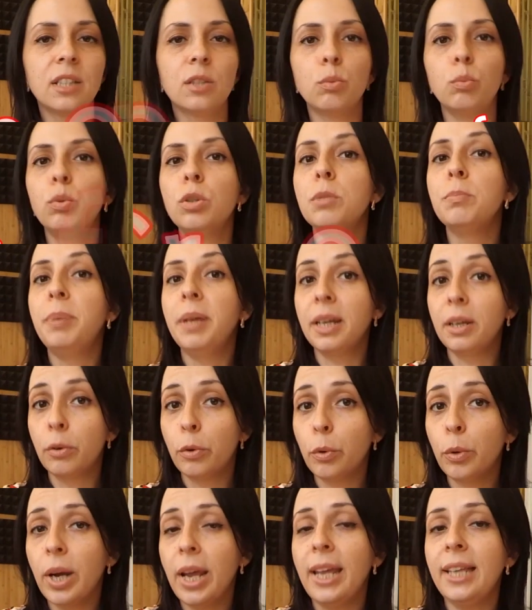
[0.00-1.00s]
would be
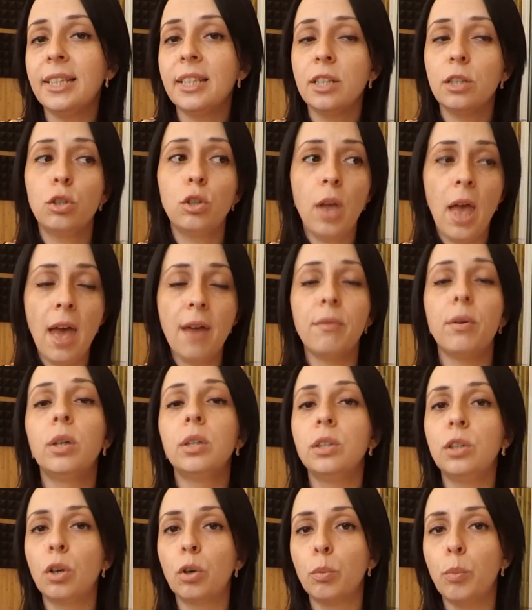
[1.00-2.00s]
great to have on
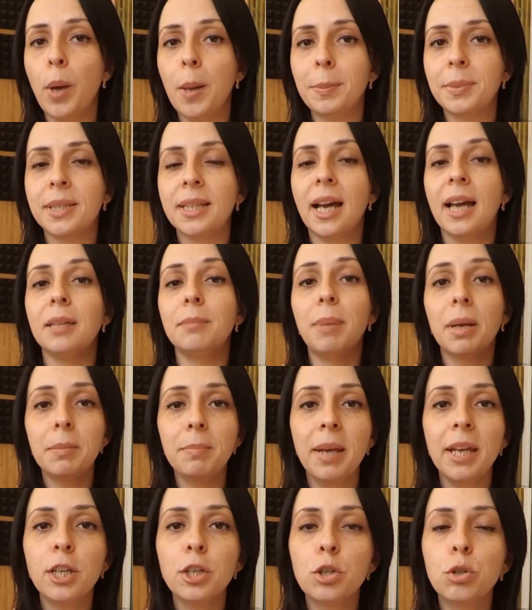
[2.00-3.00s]
your website, but
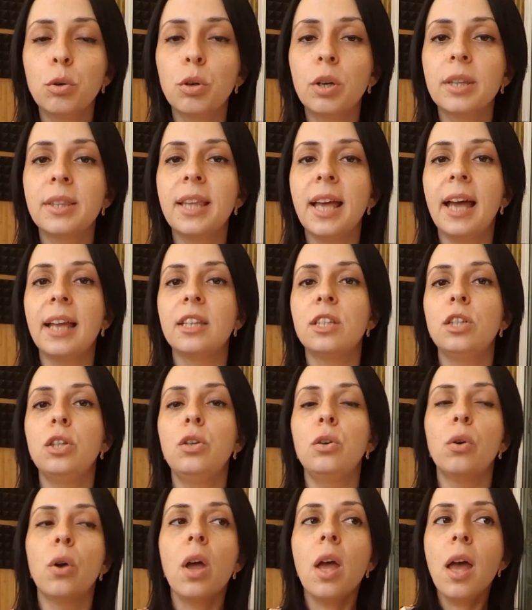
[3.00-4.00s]
make sure that you
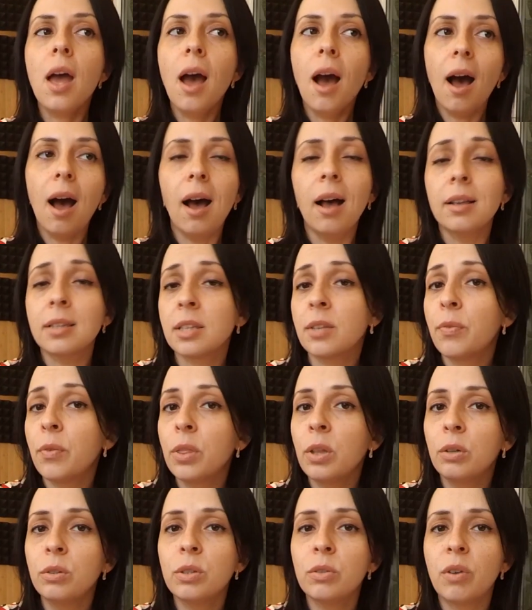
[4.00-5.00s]
ask for
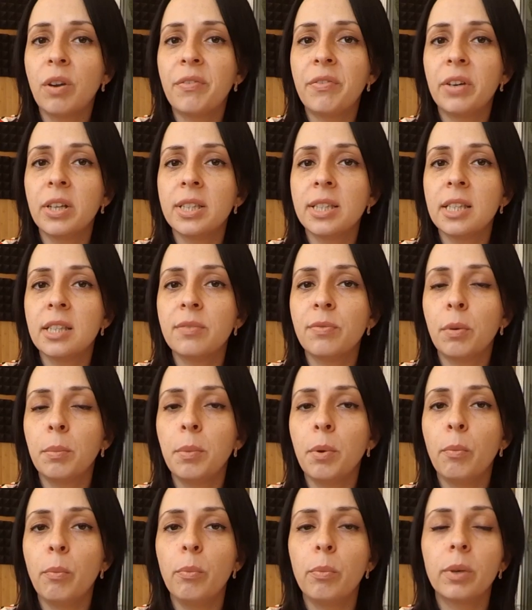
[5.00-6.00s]
those references from your
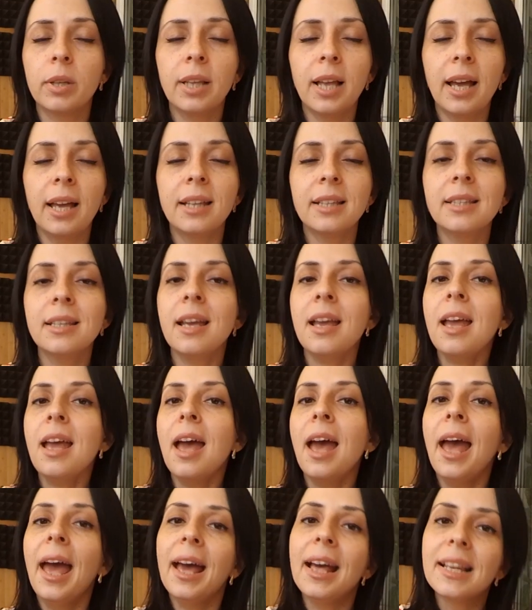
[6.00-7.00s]
clients
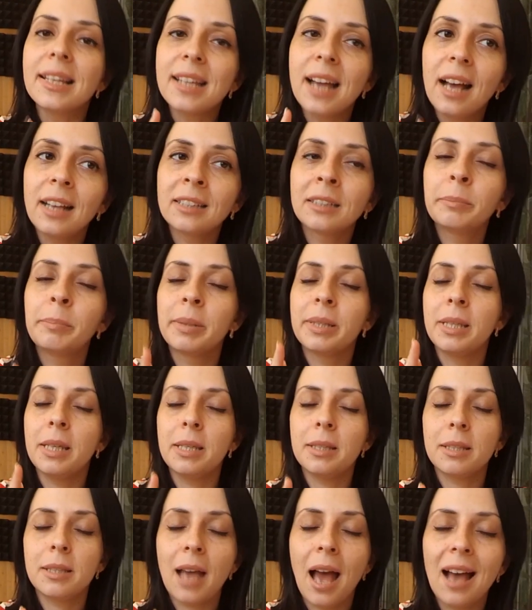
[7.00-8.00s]
and
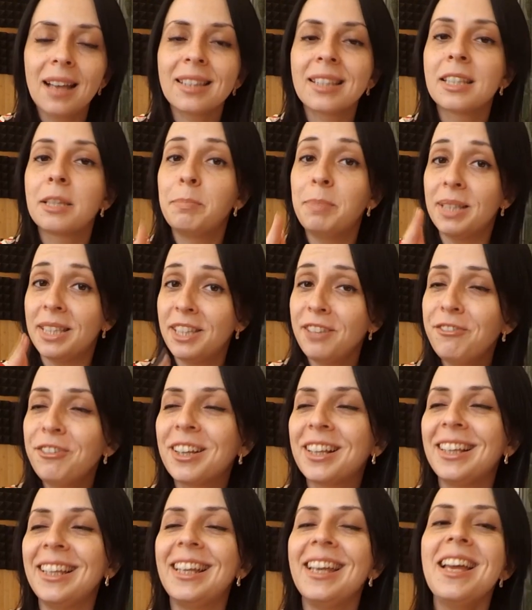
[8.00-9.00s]
ask
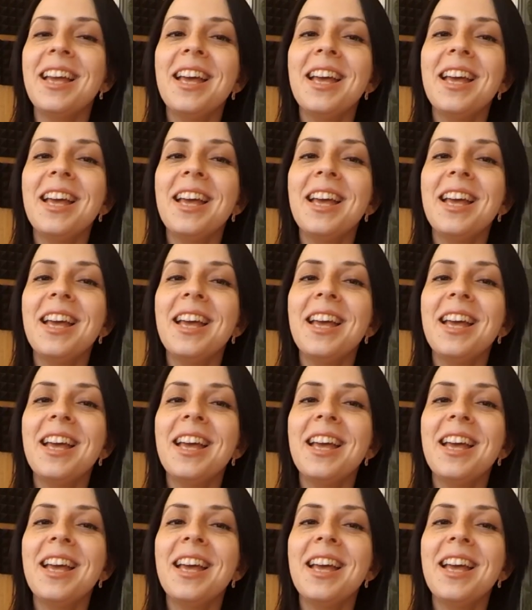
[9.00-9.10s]
specifically